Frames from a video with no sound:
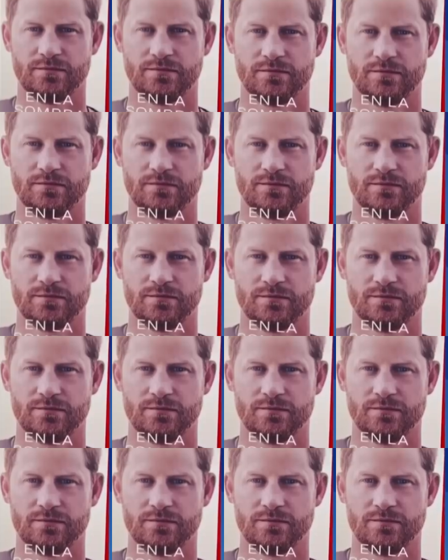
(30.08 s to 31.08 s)

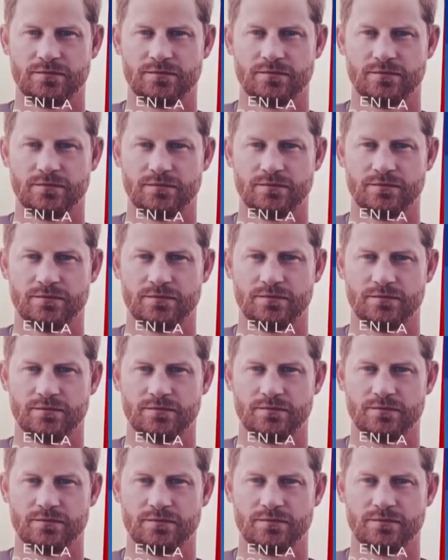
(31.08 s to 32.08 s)

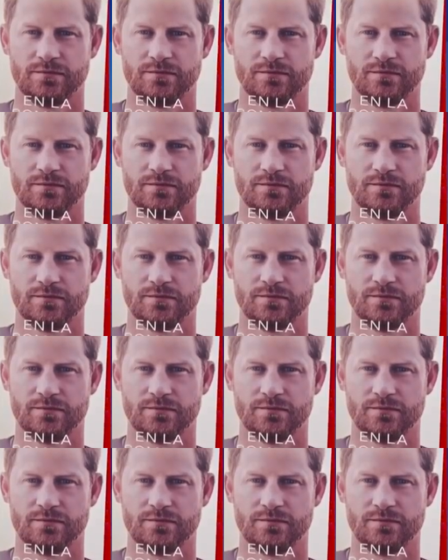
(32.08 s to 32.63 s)
The person shown says nothing.